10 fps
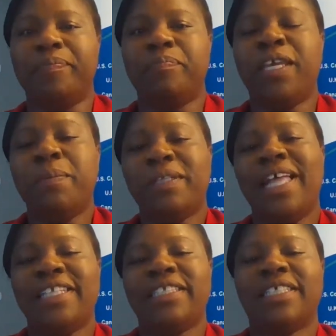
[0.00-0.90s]
people
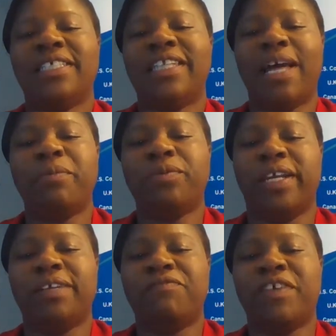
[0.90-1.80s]
had to
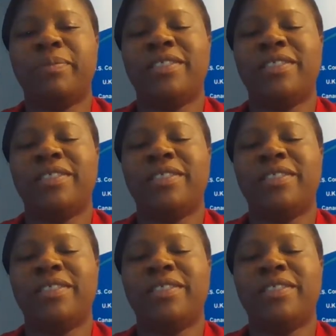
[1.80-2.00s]
collaborate from